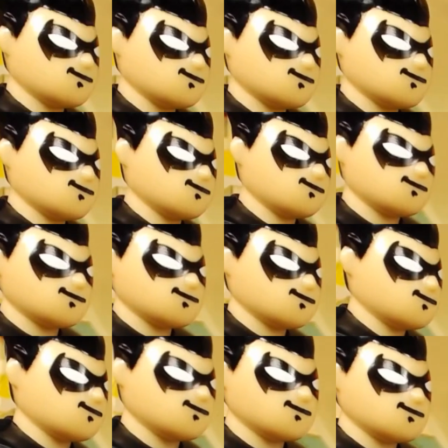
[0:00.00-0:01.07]
Shh,
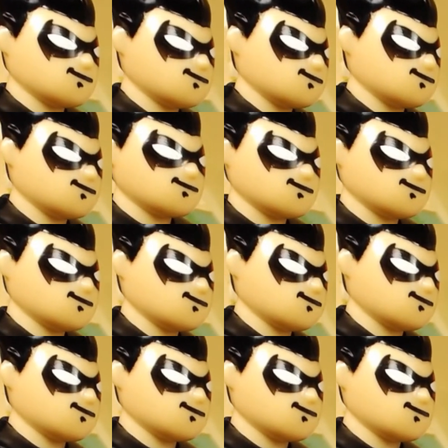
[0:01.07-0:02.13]
not so loud,
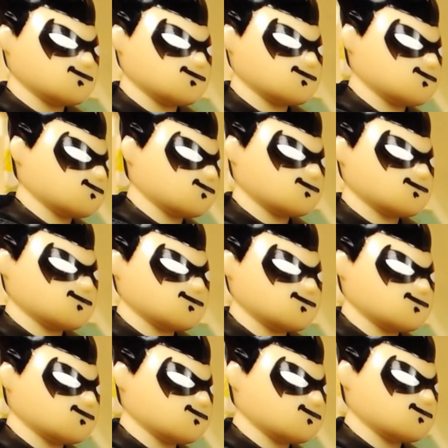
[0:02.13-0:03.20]
buddy. Ivy is in the
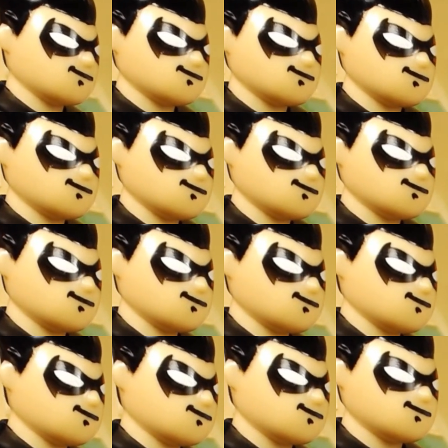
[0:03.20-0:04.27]
other room, and we
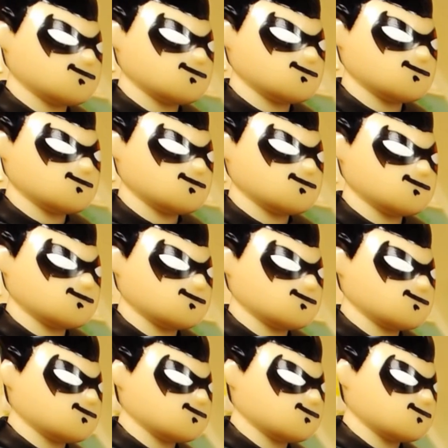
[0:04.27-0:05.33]
don't want her to hear
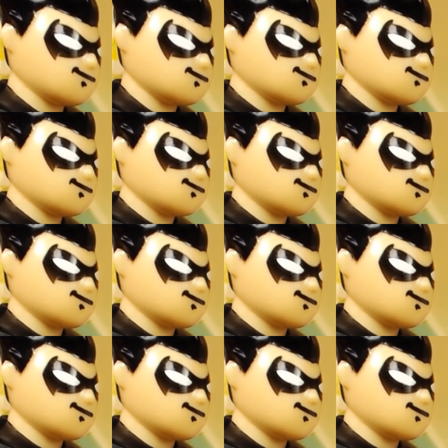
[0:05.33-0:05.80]
us.